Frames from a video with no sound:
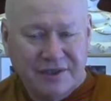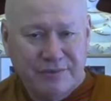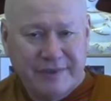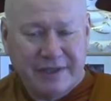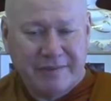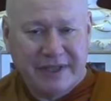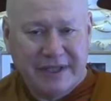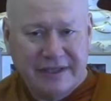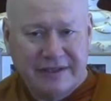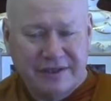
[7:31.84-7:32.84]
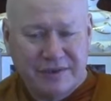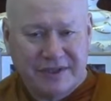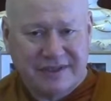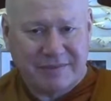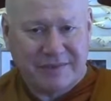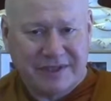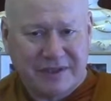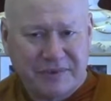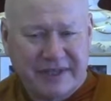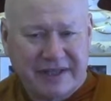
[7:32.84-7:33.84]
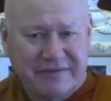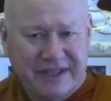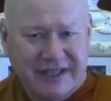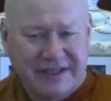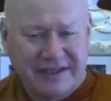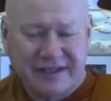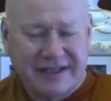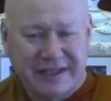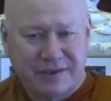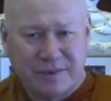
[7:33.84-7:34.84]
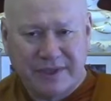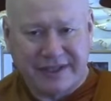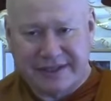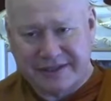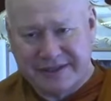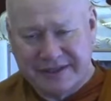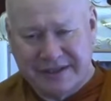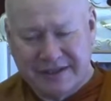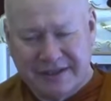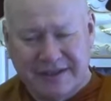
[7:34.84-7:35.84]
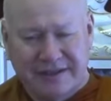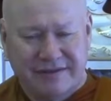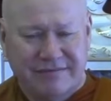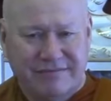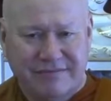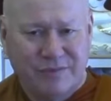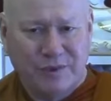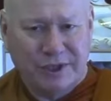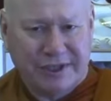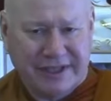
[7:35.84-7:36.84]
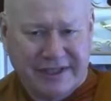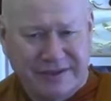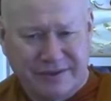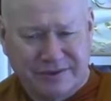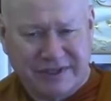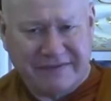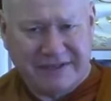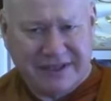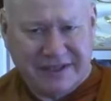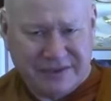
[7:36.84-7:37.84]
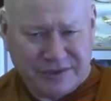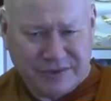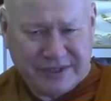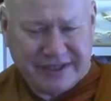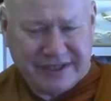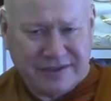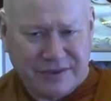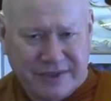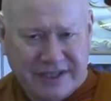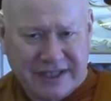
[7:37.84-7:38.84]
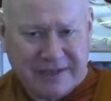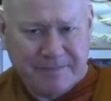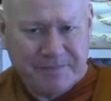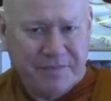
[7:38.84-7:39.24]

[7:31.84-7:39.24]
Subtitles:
You may be doing something totally unrelated next week, working or traveling or doing this, doing that.